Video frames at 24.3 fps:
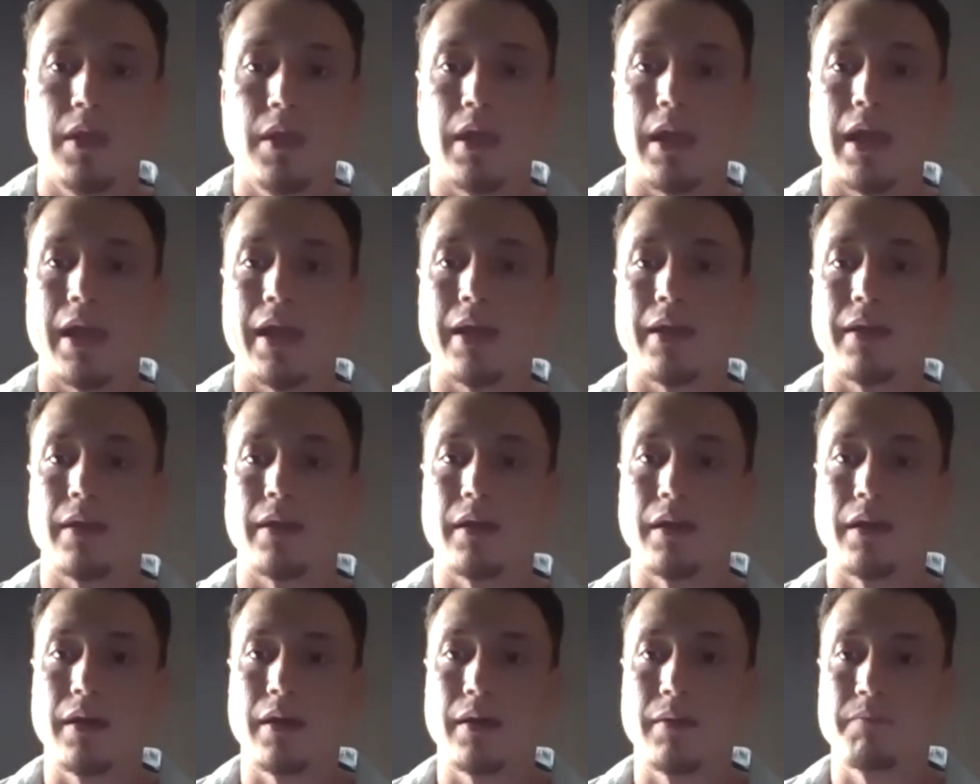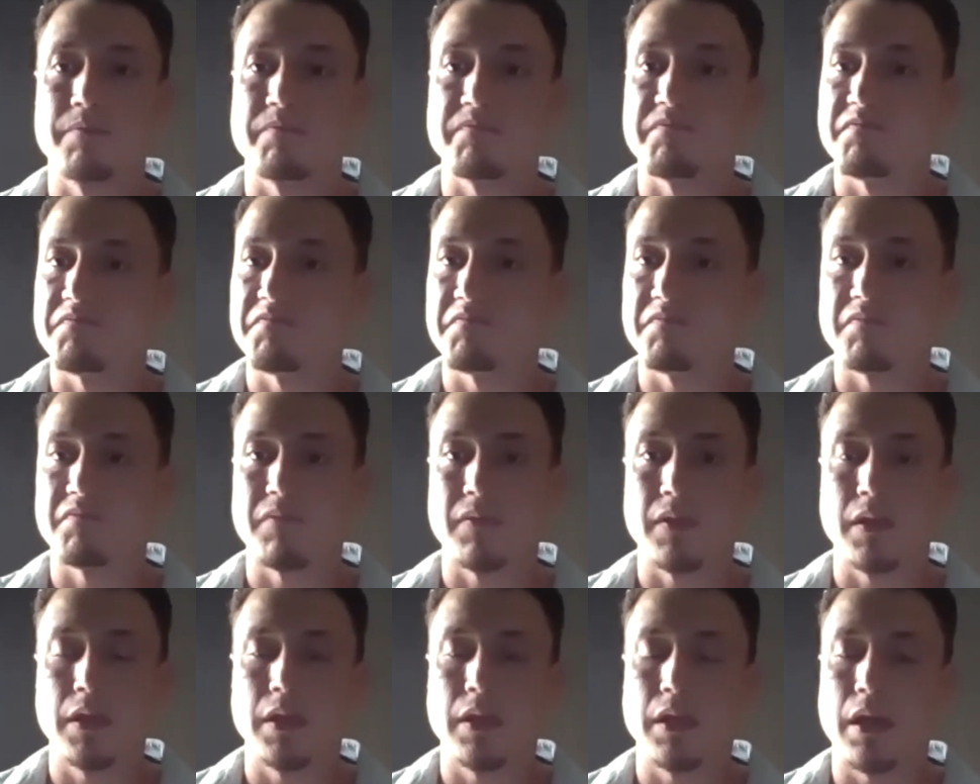And,
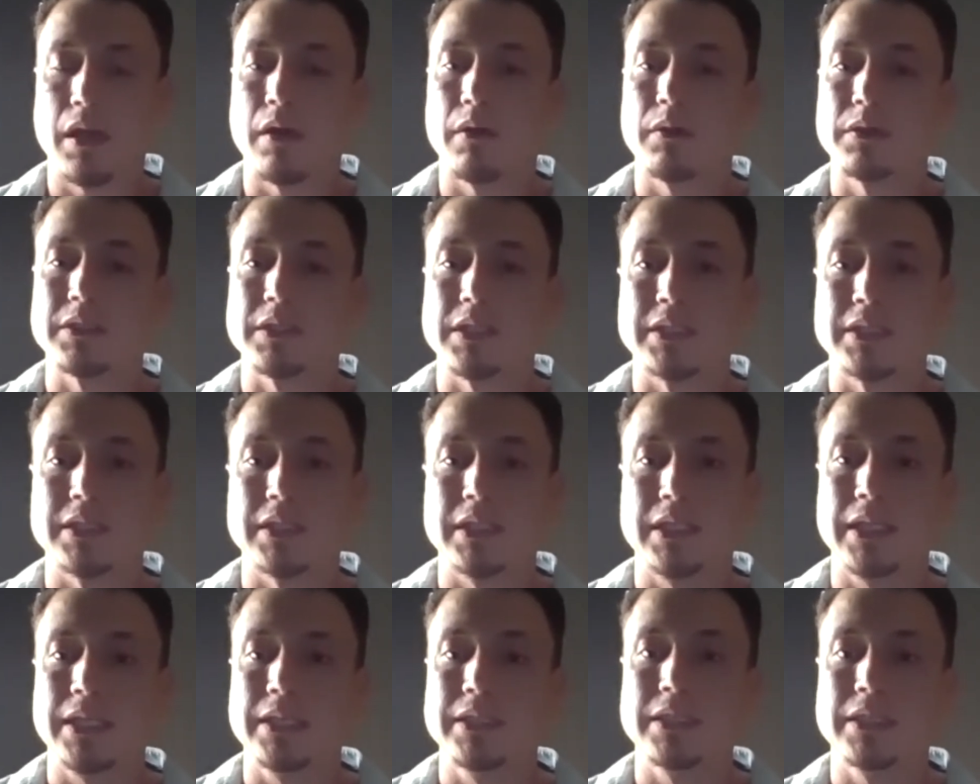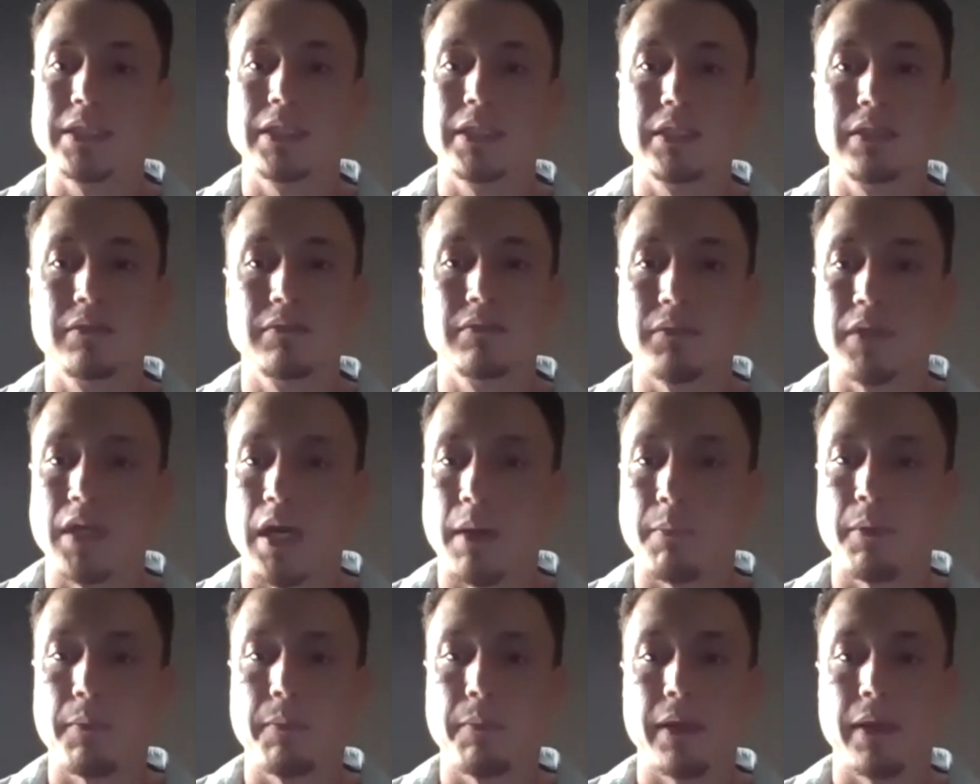it's an easy
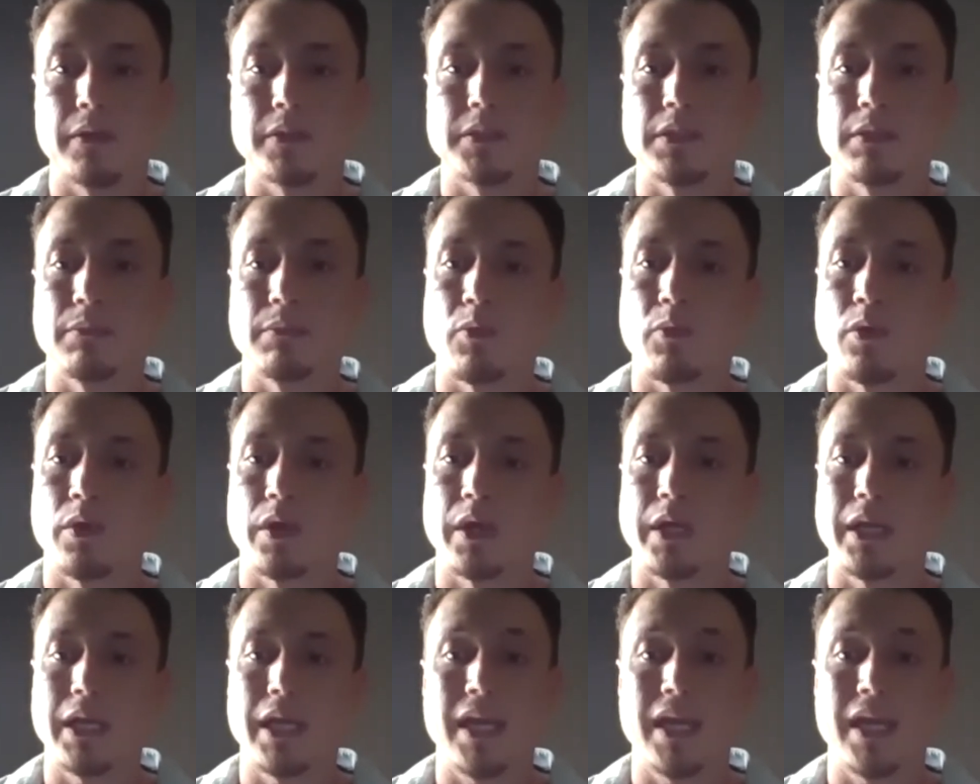couple pills in the morning,